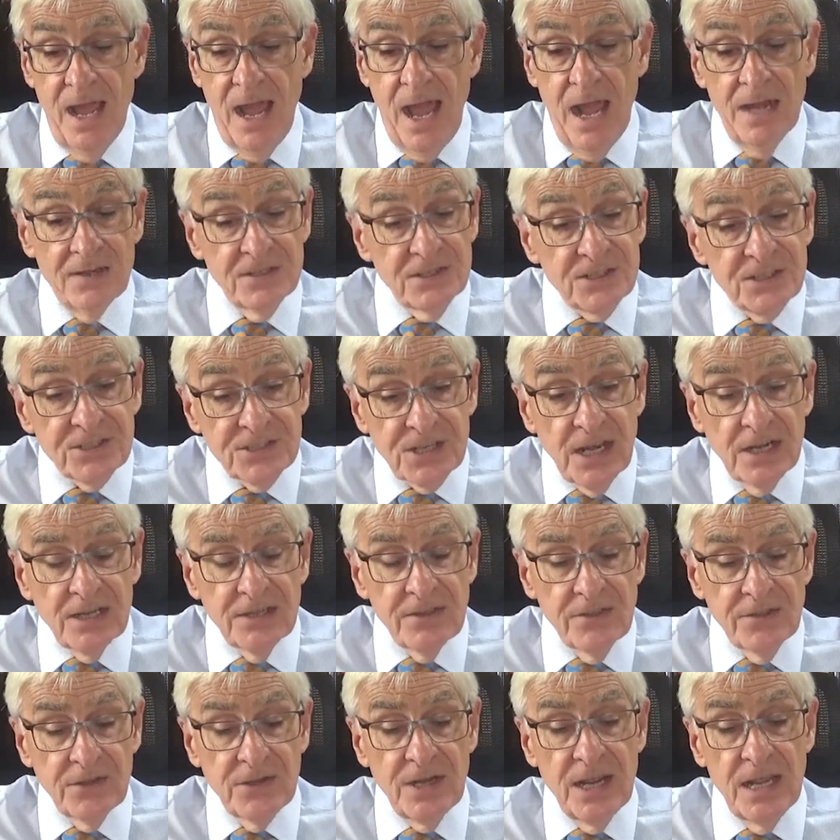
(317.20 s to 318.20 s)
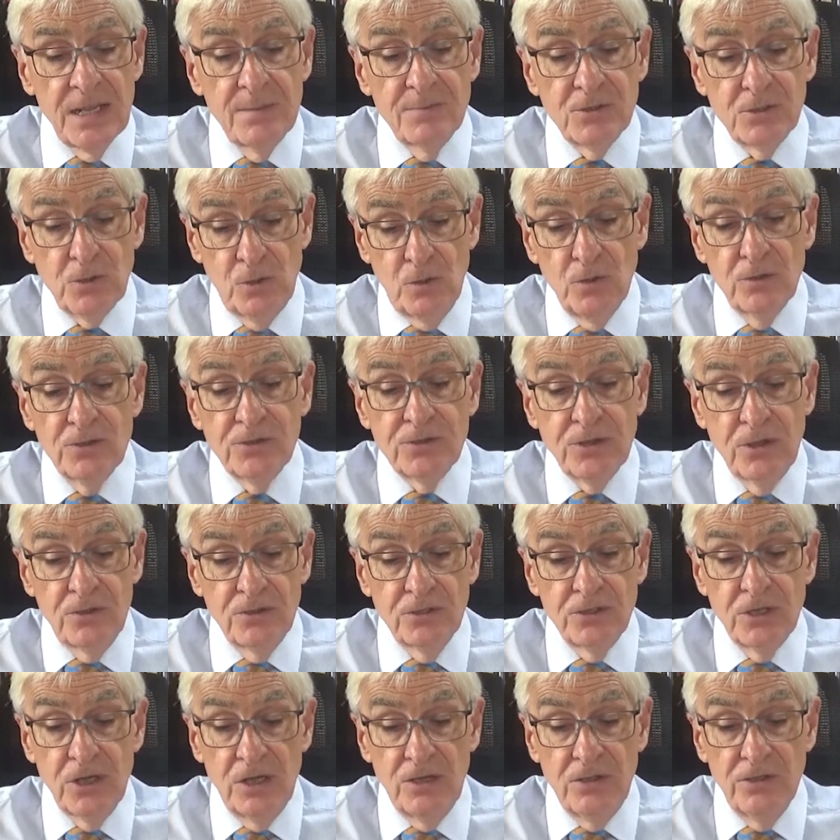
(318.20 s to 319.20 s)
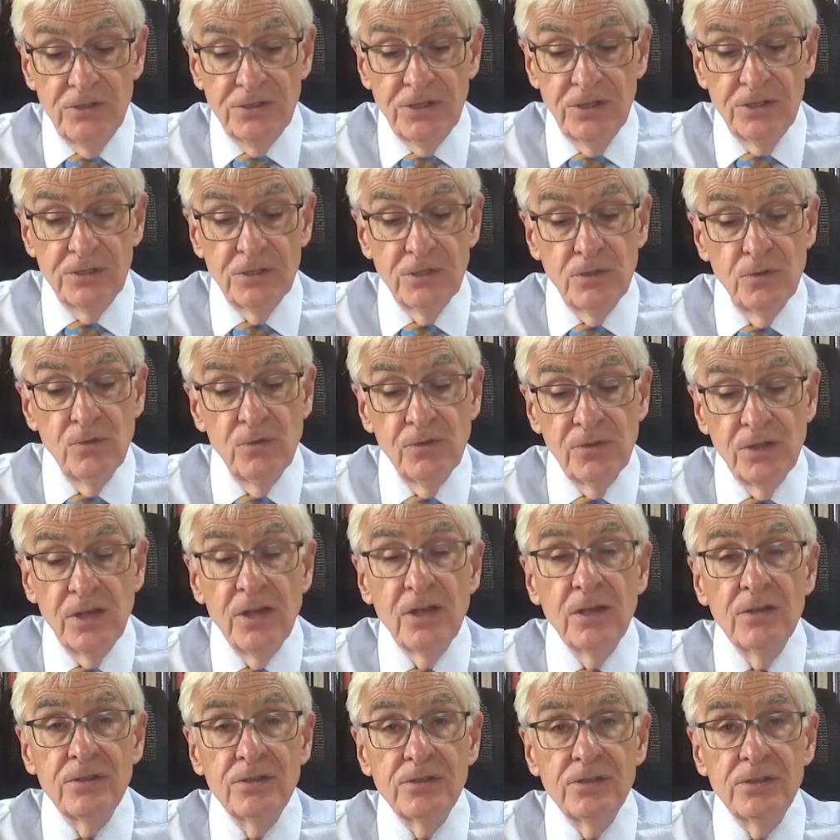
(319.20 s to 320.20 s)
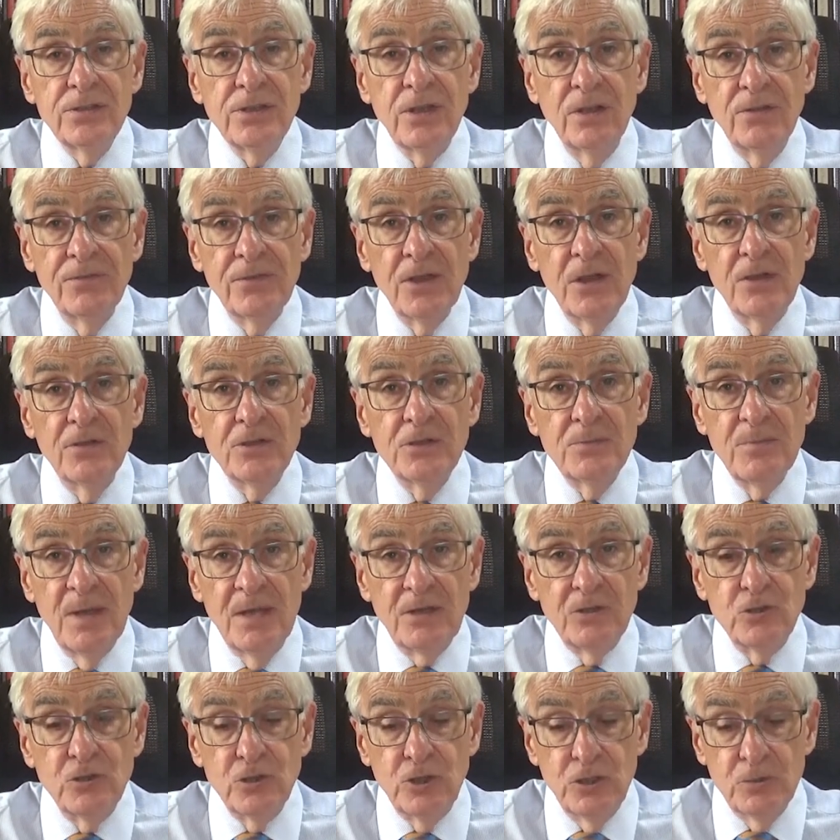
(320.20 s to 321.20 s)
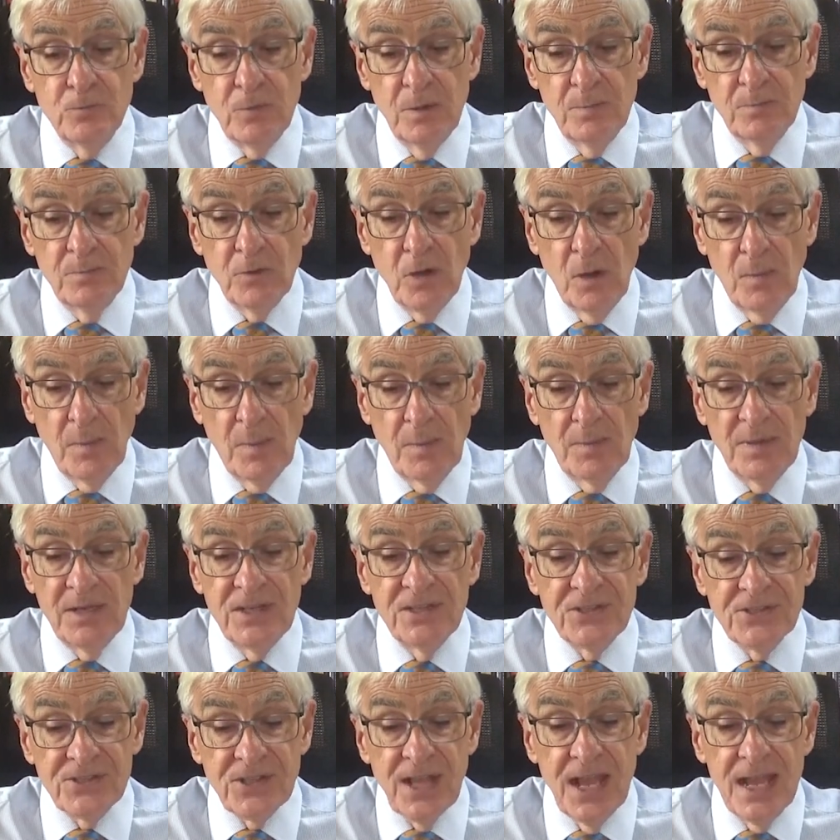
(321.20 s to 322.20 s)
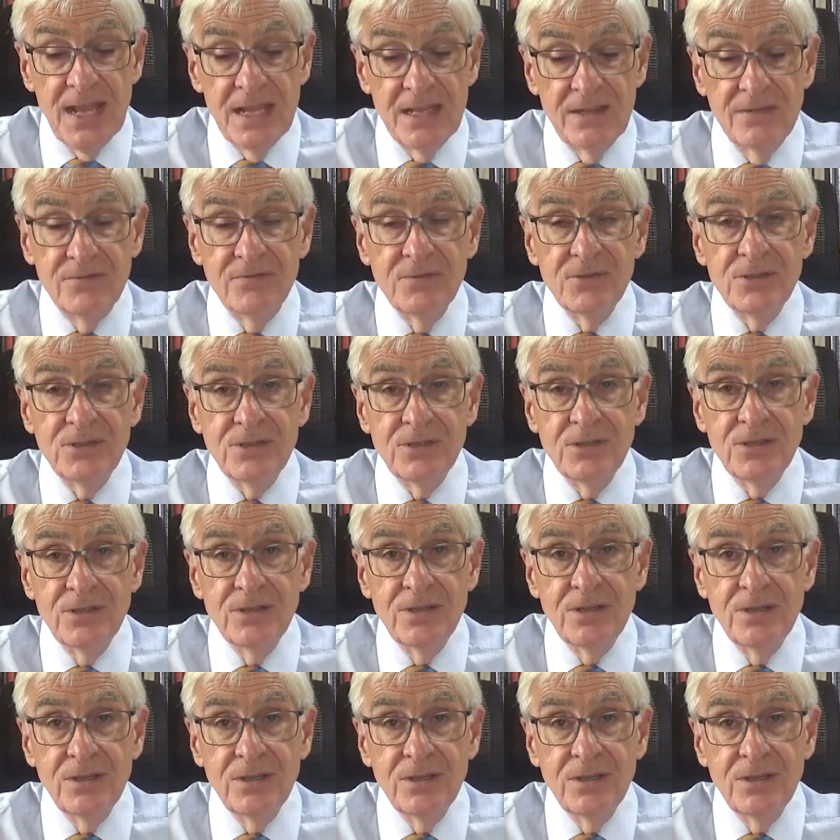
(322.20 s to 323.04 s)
And a study of the names also shows that 2/3 of those mentioned were probably slaves.